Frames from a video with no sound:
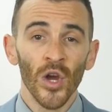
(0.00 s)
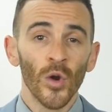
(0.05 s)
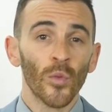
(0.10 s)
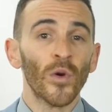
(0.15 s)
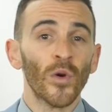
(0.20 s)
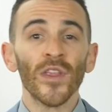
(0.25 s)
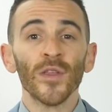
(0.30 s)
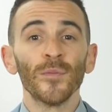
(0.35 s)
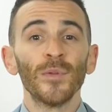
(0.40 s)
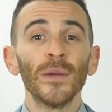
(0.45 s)

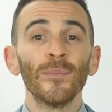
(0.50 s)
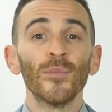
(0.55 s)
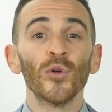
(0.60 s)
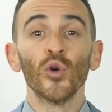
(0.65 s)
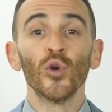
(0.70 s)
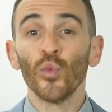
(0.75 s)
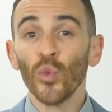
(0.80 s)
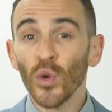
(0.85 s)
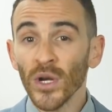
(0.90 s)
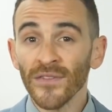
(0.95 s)
where the people
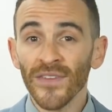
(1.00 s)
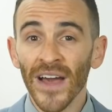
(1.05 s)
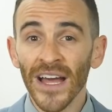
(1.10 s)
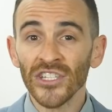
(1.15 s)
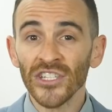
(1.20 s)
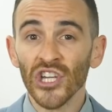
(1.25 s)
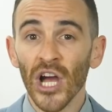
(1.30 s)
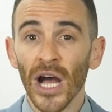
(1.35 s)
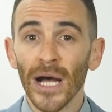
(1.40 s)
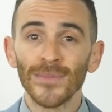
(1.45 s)
who would have
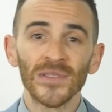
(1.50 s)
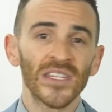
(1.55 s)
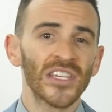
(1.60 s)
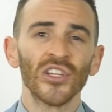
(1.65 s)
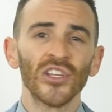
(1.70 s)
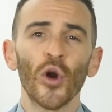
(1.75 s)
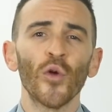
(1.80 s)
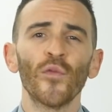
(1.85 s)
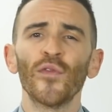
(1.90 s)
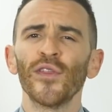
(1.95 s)
had jobs
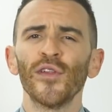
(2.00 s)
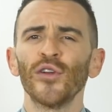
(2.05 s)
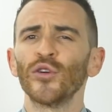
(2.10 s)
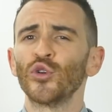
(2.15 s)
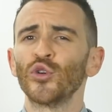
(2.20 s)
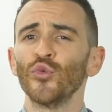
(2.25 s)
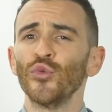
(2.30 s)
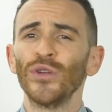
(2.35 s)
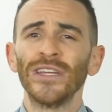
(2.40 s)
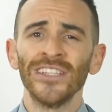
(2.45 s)
can go for their
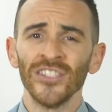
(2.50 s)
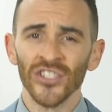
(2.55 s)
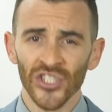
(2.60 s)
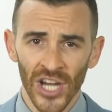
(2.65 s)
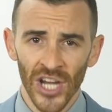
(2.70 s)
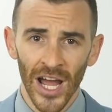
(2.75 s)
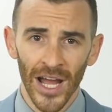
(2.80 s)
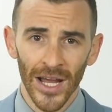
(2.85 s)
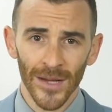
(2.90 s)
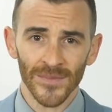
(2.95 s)
green
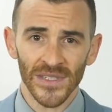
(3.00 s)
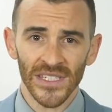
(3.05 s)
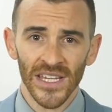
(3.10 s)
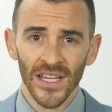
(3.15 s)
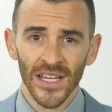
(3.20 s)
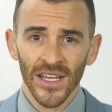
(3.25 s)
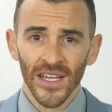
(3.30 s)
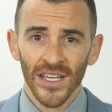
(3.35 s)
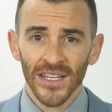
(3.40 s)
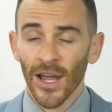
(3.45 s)
jobs.
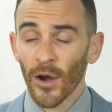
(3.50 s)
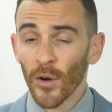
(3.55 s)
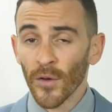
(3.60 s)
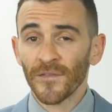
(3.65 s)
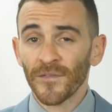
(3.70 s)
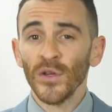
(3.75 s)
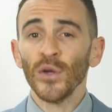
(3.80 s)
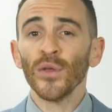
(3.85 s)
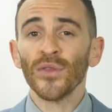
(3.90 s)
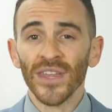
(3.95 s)
Now, a
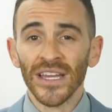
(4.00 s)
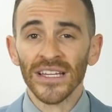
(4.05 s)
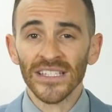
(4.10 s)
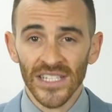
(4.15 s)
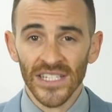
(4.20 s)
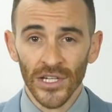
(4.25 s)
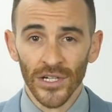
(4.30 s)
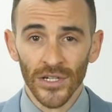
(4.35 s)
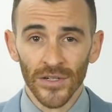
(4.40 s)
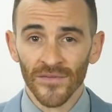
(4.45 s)
few things
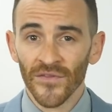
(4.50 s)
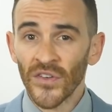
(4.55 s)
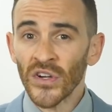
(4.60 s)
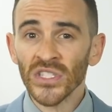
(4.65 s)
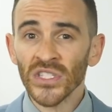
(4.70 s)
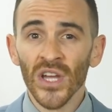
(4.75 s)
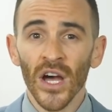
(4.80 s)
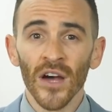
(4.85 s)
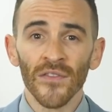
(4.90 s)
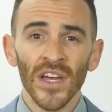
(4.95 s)
here.
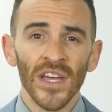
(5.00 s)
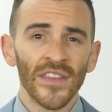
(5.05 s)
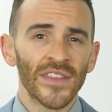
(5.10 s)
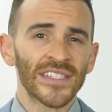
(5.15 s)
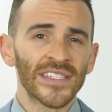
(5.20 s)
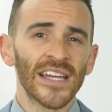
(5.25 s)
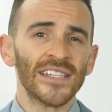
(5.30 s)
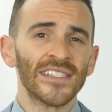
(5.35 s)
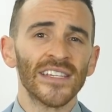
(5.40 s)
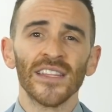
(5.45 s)
First off,
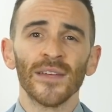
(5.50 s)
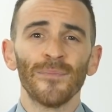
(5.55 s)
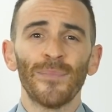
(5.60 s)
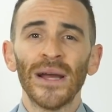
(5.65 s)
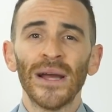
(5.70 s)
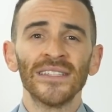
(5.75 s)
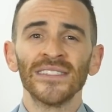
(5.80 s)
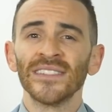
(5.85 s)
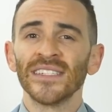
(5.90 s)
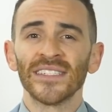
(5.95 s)
this idea that
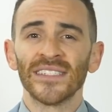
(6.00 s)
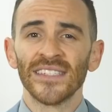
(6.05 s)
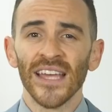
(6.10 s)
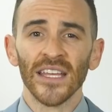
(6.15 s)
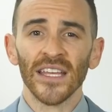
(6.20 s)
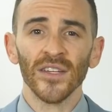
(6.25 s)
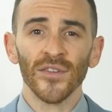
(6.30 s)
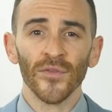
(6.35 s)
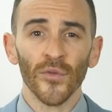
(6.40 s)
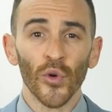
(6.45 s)
Biden's
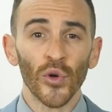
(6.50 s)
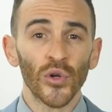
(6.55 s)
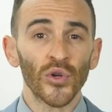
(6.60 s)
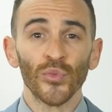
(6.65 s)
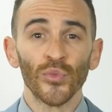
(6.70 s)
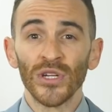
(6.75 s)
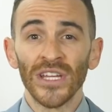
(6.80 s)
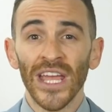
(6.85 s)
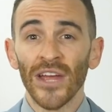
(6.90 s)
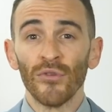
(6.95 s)
executive order
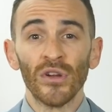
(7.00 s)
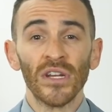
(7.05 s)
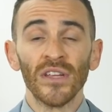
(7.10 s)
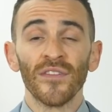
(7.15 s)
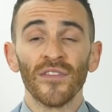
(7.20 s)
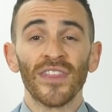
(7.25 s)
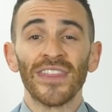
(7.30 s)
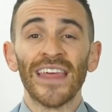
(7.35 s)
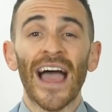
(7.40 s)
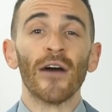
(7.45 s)
would get rid
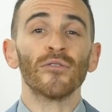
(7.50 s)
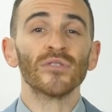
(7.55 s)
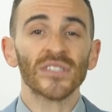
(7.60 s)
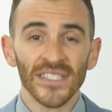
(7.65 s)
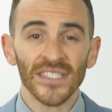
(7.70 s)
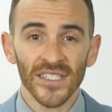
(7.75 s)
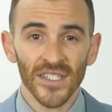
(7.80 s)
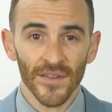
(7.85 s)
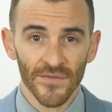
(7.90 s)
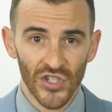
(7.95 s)
of
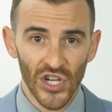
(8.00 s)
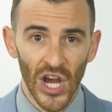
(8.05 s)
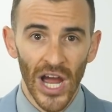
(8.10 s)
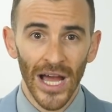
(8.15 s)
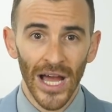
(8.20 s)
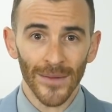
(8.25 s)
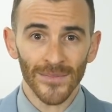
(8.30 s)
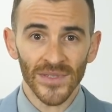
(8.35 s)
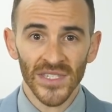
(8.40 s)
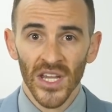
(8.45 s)
thousands of
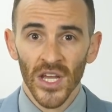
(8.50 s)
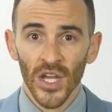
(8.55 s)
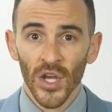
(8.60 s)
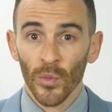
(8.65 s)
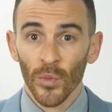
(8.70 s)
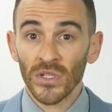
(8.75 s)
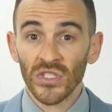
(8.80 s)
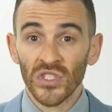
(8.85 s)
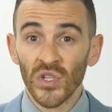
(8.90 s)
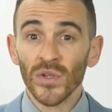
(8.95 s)
jobs.
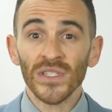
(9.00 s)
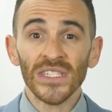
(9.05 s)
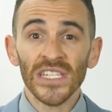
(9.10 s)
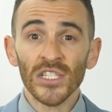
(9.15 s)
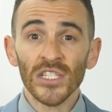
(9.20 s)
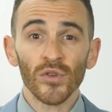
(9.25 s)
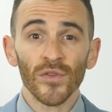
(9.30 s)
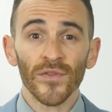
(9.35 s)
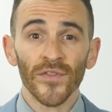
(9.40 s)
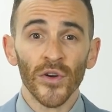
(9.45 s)
What Doocy
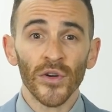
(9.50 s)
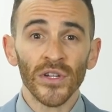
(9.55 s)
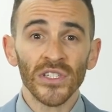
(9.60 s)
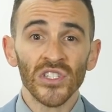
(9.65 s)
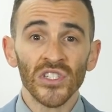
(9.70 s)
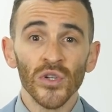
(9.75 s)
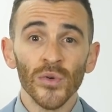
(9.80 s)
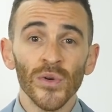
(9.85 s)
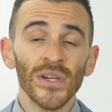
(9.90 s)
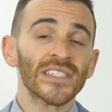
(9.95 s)
is referring
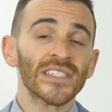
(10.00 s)
to